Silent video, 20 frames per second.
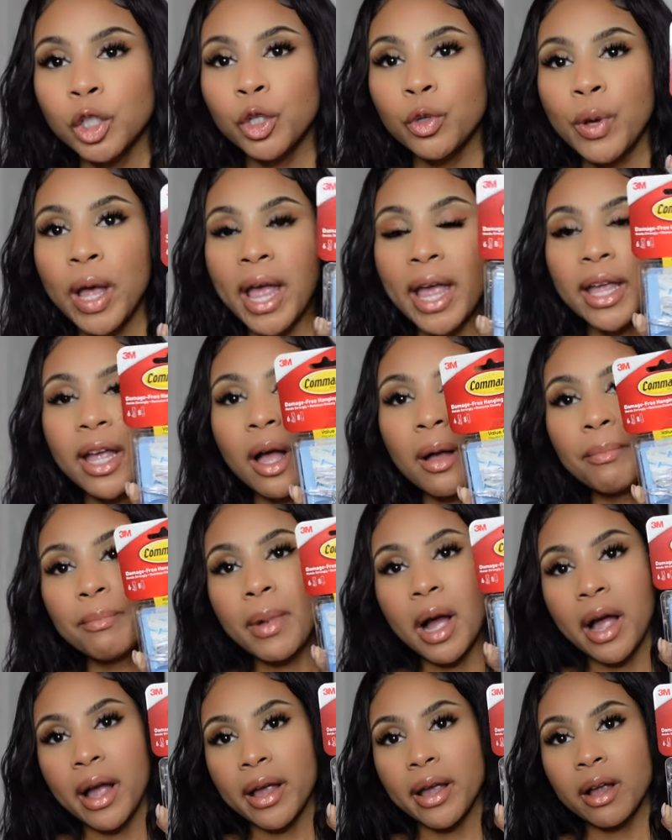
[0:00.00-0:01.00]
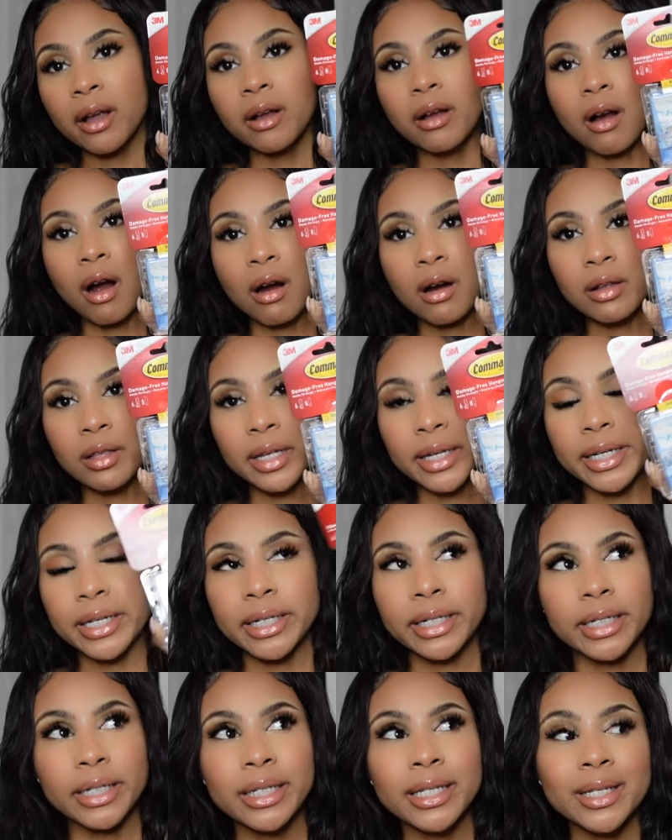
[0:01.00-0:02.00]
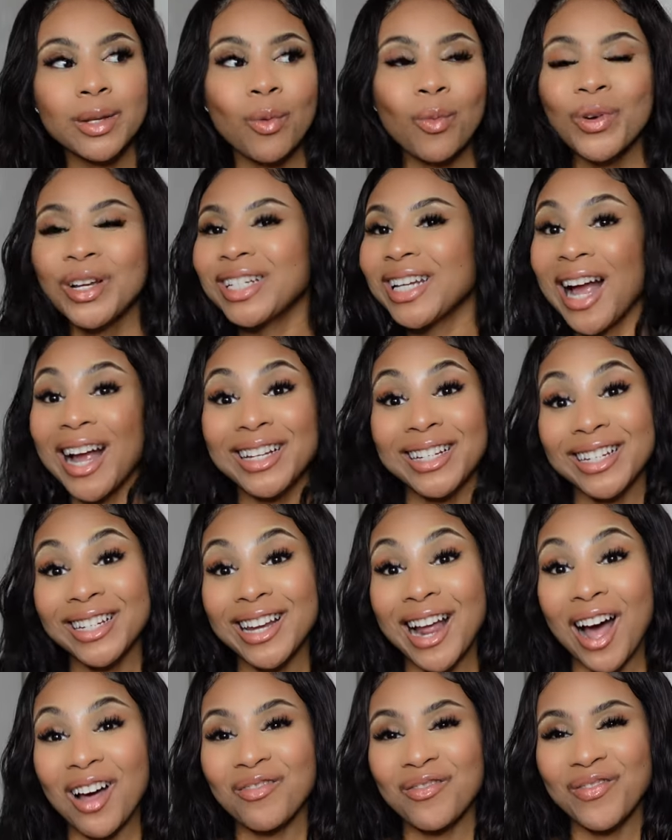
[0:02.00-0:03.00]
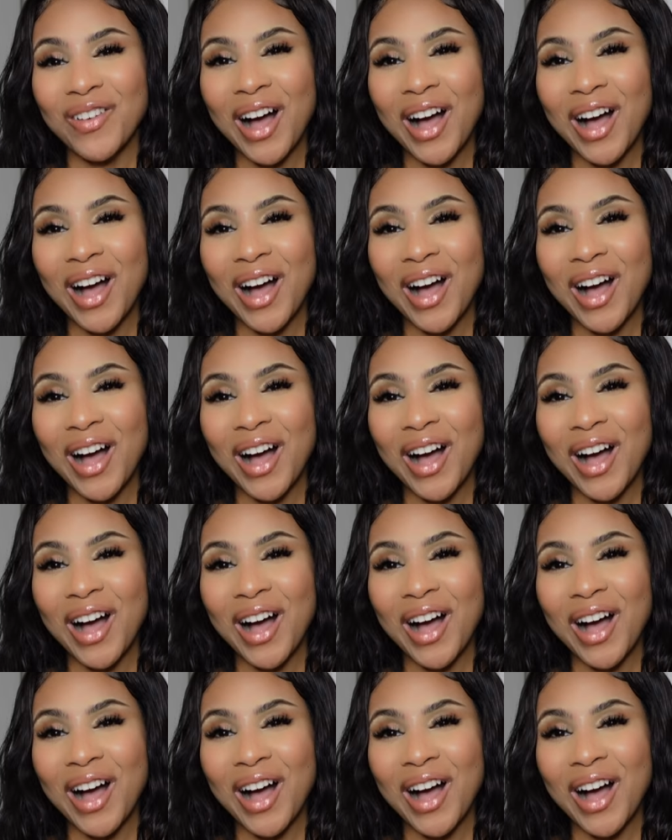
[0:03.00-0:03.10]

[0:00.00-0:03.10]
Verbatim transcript: to hang up my garland, which I did not